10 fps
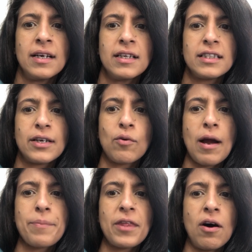She
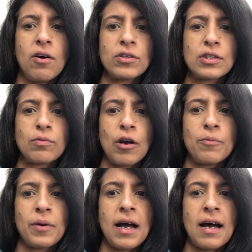grabbed the harness
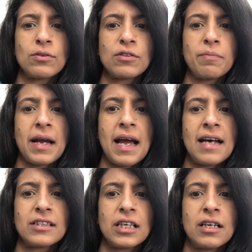rope out of my
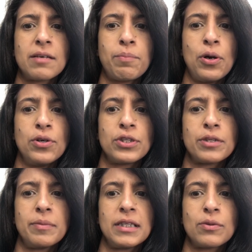hand and pushed
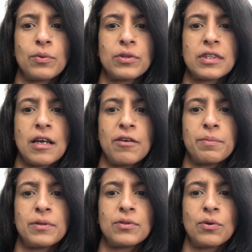me towards the
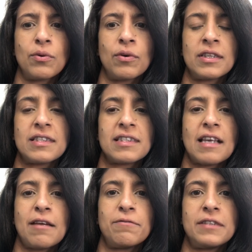open door and
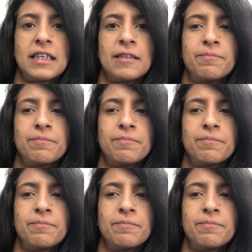safety.